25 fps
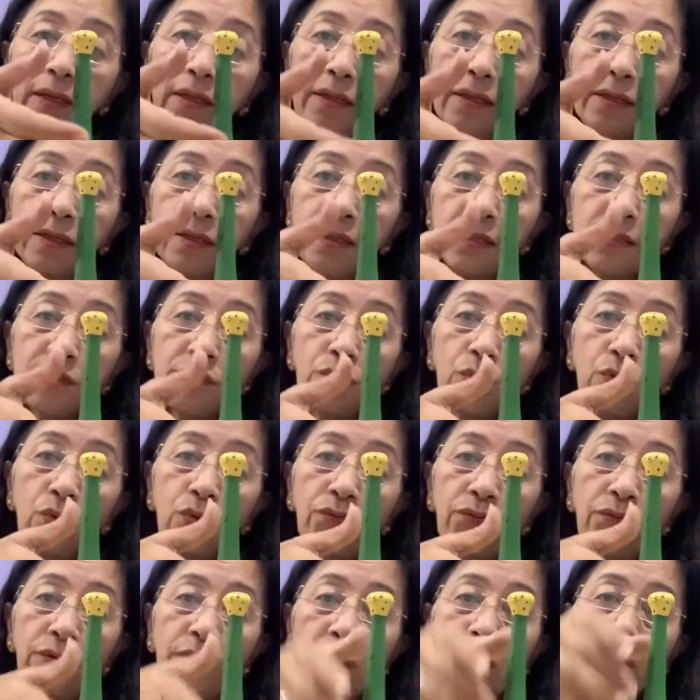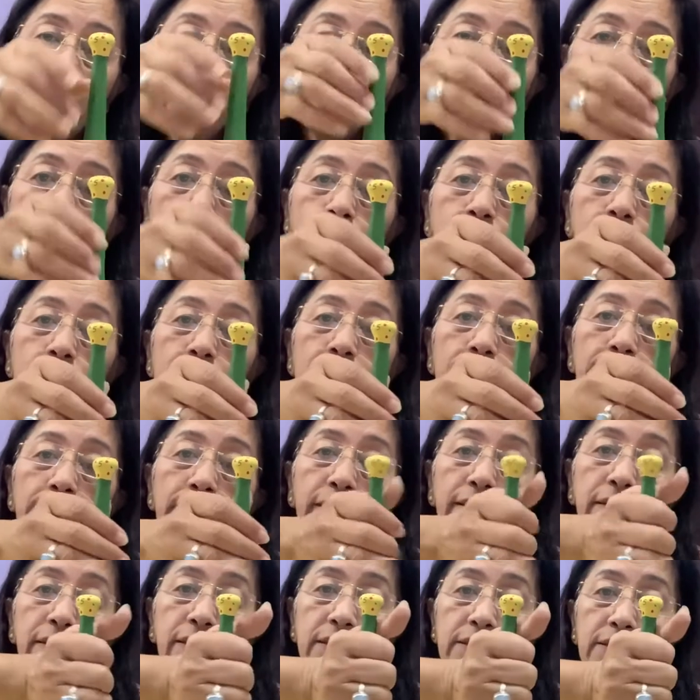this ovary, it looks
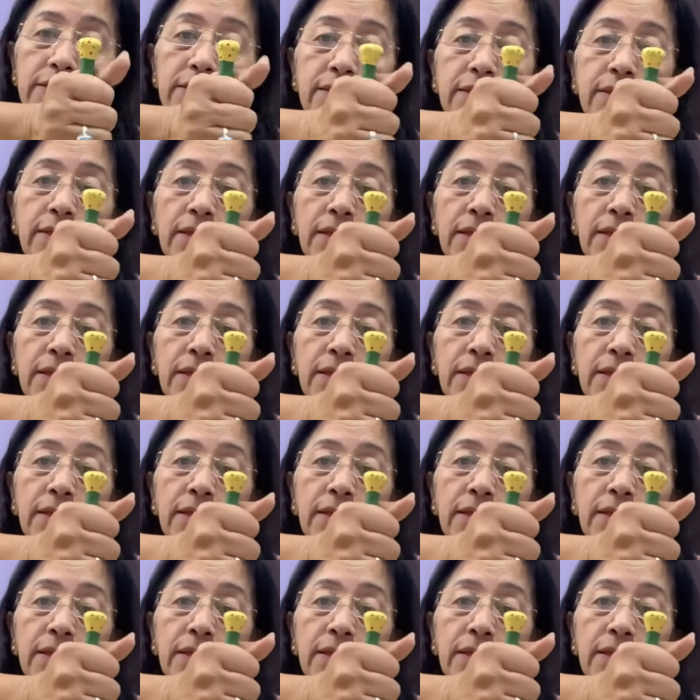like this.